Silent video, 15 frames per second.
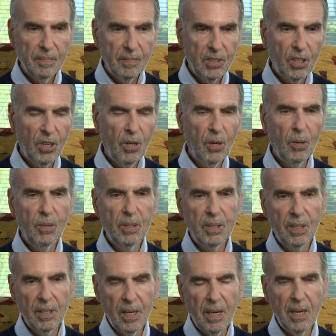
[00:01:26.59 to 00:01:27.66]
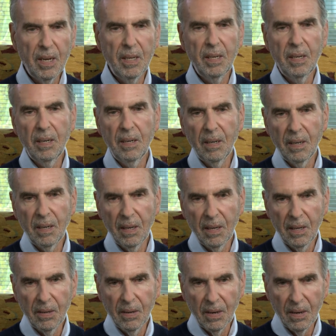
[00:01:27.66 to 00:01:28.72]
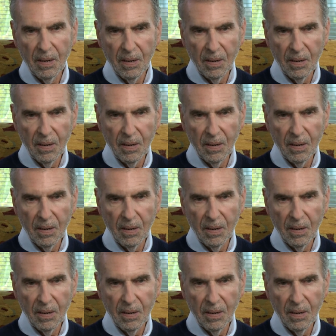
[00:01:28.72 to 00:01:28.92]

Joe and Glenn and, and